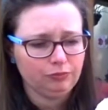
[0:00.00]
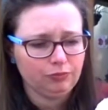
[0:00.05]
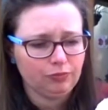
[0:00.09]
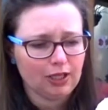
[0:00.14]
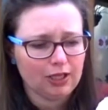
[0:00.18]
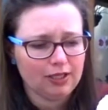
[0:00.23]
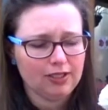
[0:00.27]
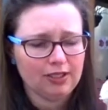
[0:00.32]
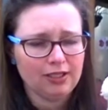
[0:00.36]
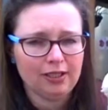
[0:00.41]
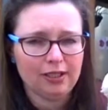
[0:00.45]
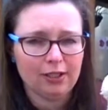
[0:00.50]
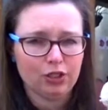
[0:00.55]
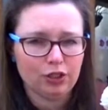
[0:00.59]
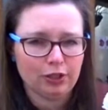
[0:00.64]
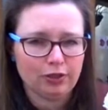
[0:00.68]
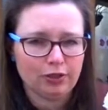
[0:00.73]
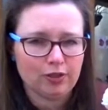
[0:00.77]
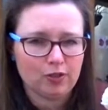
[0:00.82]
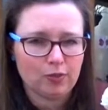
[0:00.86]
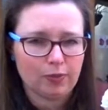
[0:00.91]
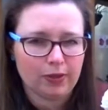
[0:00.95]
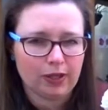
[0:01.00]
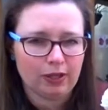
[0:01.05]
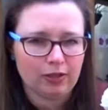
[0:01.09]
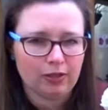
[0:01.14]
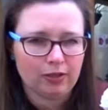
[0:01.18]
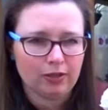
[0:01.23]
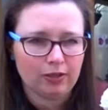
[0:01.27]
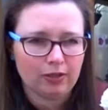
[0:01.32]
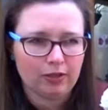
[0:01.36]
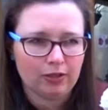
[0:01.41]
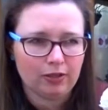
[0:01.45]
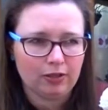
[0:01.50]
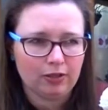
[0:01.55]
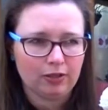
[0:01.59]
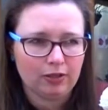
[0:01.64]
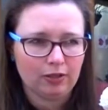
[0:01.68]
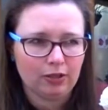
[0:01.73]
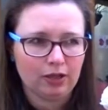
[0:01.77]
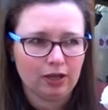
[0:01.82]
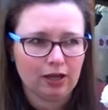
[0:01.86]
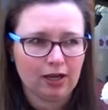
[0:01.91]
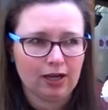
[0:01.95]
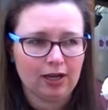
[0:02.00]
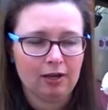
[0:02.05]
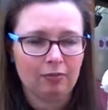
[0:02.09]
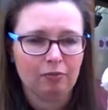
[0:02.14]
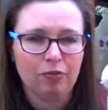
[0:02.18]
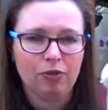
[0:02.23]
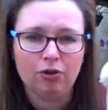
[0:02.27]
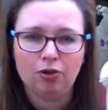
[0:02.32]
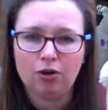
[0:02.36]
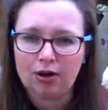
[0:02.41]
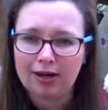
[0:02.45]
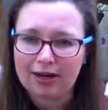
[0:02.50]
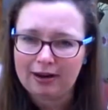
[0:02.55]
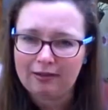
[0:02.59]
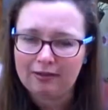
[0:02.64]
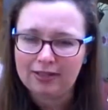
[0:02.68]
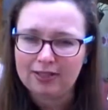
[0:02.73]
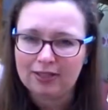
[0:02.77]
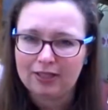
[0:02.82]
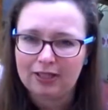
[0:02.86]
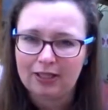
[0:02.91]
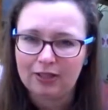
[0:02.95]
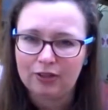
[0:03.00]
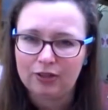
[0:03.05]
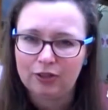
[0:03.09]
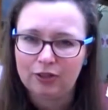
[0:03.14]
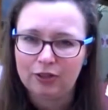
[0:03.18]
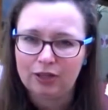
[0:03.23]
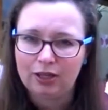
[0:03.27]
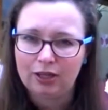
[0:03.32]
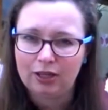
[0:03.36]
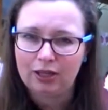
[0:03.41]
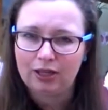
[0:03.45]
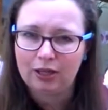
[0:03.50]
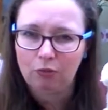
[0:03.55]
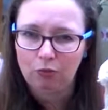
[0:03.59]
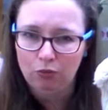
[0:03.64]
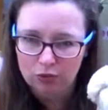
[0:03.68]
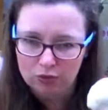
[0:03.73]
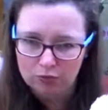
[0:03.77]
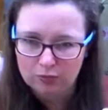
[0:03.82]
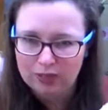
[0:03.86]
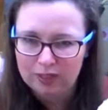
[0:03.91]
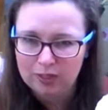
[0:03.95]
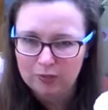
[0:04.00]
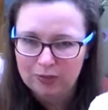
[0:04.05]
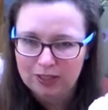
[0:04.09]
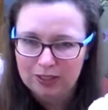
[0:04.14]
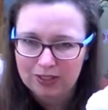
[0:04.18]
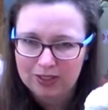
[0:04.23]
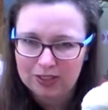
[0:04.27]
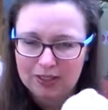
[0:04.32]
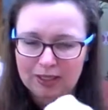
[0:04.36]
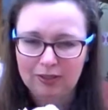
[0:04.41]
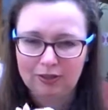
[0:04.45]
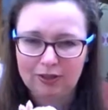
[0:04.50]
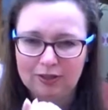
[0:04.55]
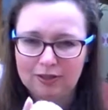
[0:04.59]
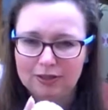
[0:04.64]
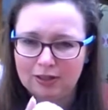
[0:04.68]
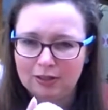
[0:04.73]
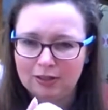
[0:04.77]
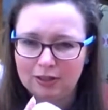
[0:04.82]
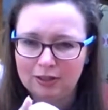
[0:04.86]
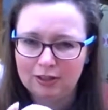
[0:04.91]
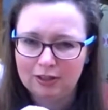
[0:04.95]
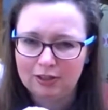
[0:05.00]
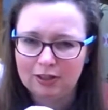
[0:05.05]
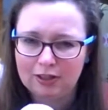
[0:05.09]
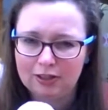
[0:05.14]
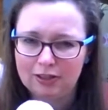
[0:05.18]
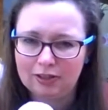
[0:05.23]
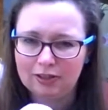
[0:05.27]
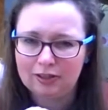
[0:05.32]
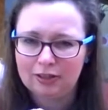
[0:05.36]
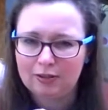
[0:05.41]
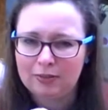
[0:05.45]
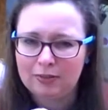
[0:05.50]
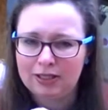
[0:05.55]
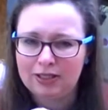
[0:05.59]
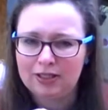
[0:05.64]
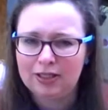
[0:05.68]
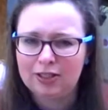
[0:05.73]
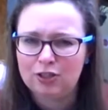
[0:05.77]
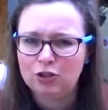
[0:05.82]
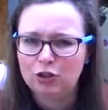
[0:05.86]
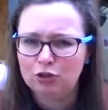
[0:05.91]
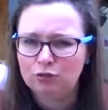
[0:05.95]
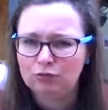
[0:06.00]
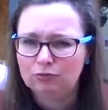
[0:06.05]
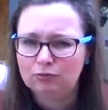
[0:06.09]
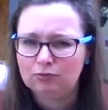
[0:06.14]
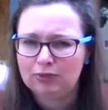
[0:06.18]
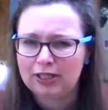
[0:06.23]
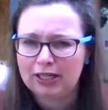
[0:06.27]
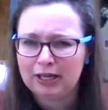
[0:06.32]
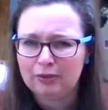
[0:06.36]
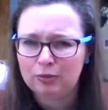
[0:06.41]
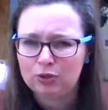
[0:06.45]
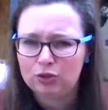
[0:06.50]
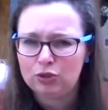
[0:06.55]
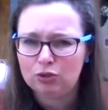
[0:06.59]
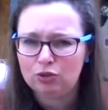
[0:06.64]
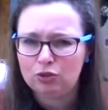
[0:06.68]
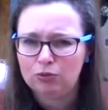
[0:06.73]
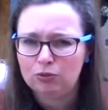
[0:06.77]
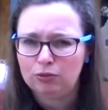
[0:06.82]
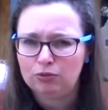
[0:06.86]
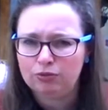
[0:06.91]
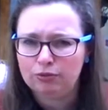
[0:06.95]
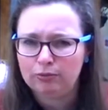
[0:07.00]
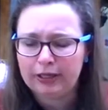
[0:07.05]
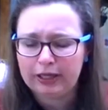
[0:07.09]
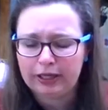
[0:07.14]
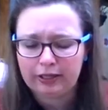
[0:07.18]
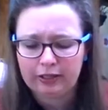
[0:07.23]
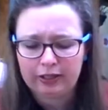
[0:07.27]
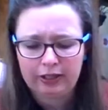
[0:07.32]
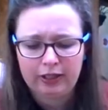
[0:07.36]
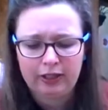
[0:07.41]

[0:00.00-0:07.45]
I didn't enjoy the spin, and I'm not guaranteed that it was my spinning style that means it's not garment suitable for me.